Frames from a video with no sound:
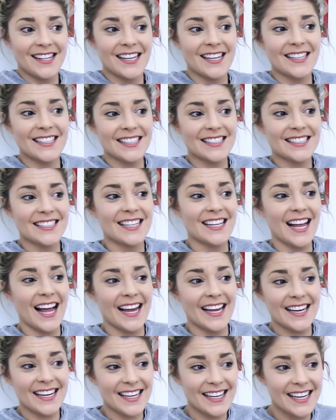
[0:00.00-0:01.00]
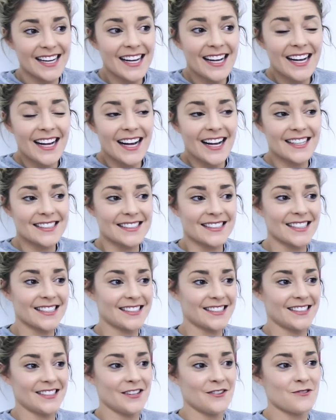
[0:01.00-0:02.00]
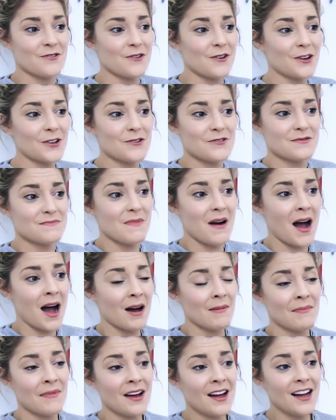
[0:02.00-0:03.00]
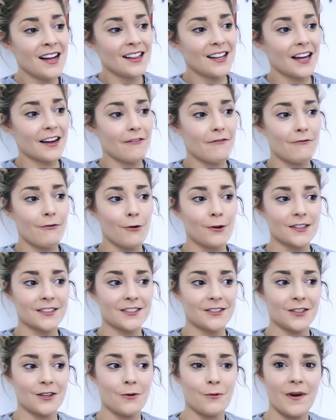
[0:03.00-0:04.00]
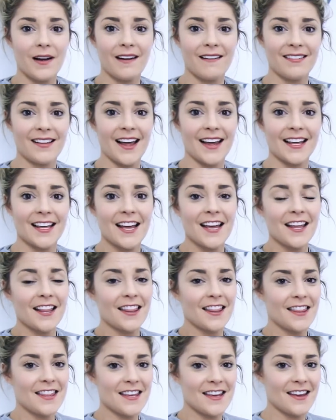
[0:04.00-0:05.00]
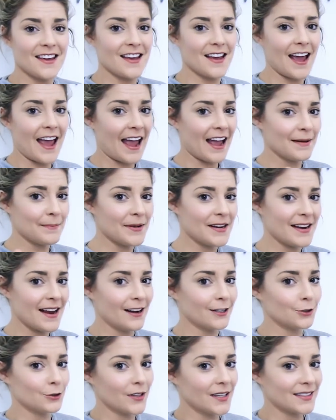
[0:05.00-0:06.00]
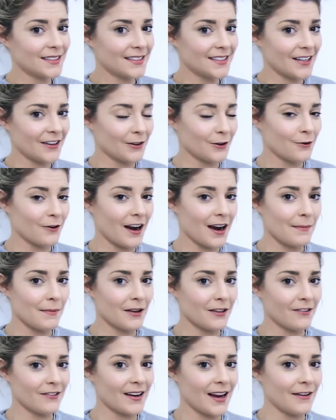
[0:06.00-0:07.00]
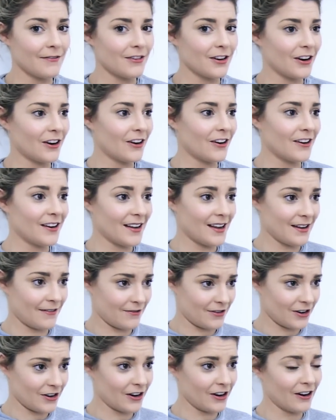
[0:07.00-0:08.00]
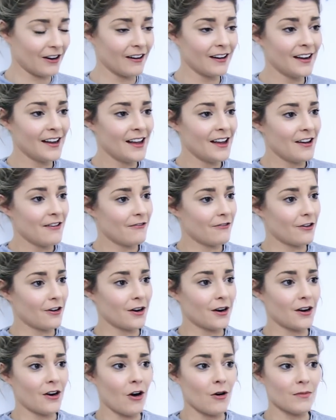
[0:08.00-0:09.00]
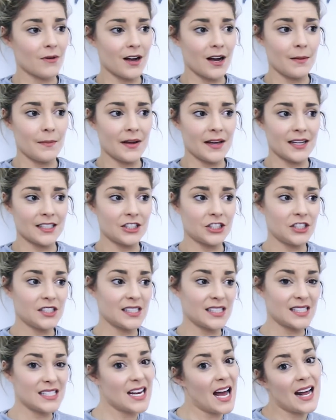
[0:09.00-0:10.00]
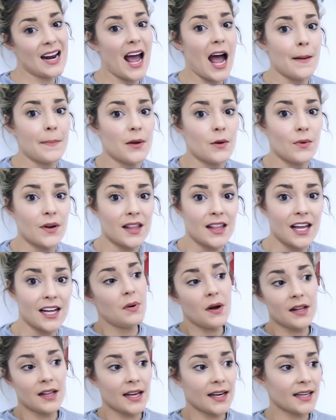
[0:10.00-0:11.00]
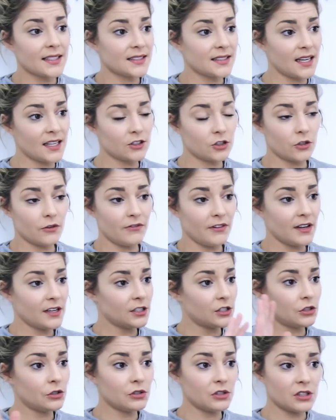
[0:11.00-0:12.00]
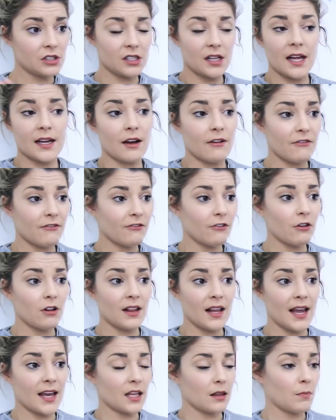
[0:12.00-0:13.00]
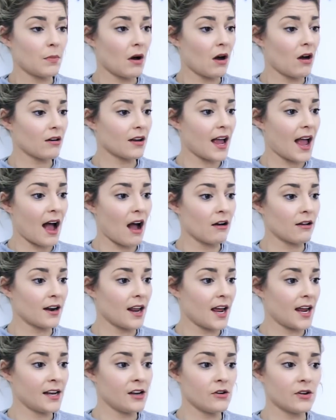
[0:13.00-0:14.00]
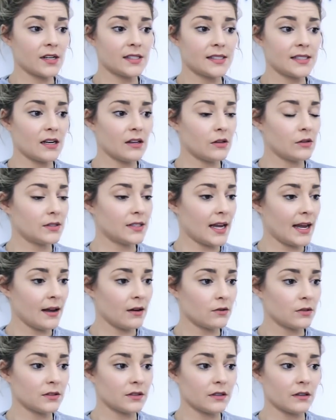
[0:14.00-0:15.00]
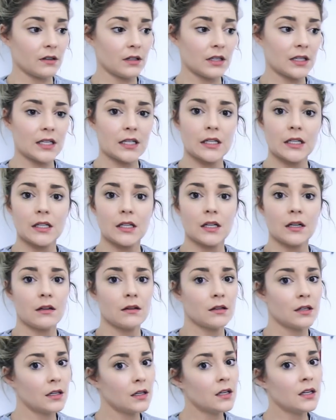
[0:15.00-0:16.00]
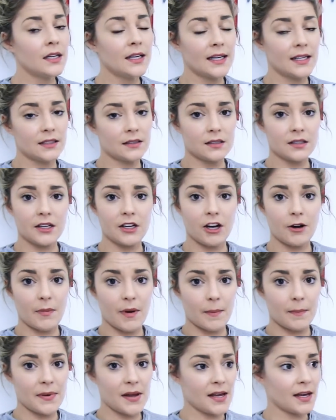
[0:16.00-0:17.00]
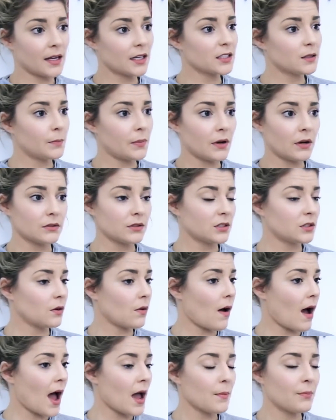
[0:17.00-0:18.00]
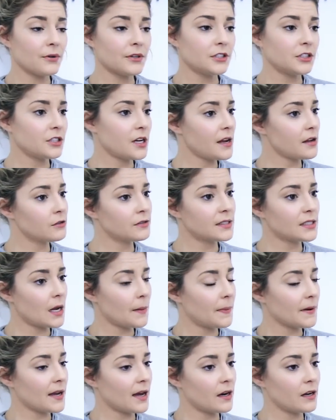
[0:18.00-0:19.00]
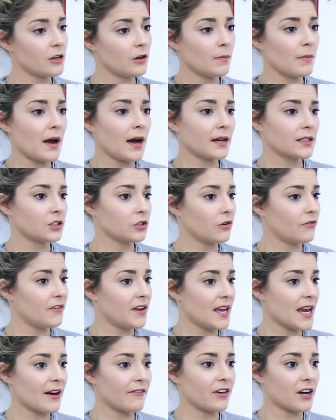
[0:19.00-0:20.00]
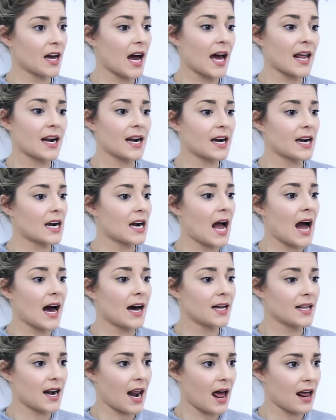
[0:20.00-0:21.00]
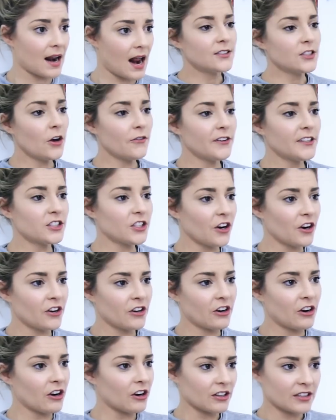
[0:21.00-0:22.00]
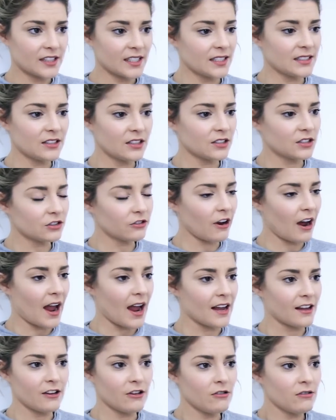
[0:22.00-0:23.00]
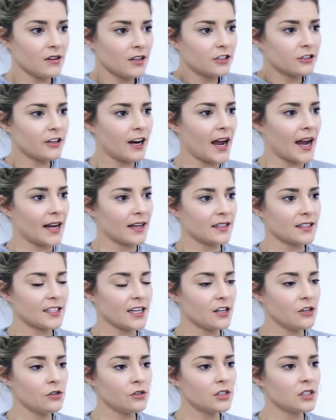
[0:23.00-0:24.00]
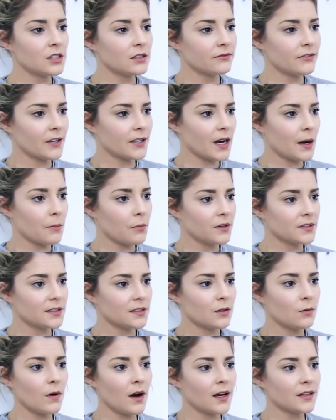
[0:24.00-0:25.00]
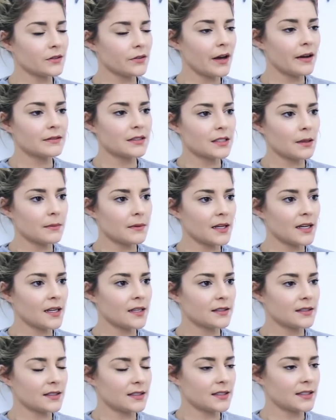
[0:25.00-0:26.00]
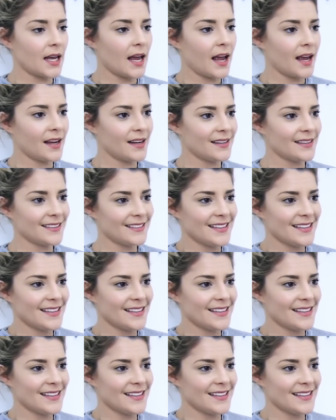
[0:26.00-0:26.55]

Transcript: Looks like a 16 year old whose mom like forced her to wear like the hand me down dress that her grandmother gave to her to give to her for her homecoming and she is not happy with it. But like I said, Sofia's used to like a full length ball gown and you can tell those ankles are a little insecure about being exposed. So I appreciate you stepping out of your box, Sofia Vergara. Sophie Turner, this looks great. You look great. Can you just fuck up once in a while so I have something to say?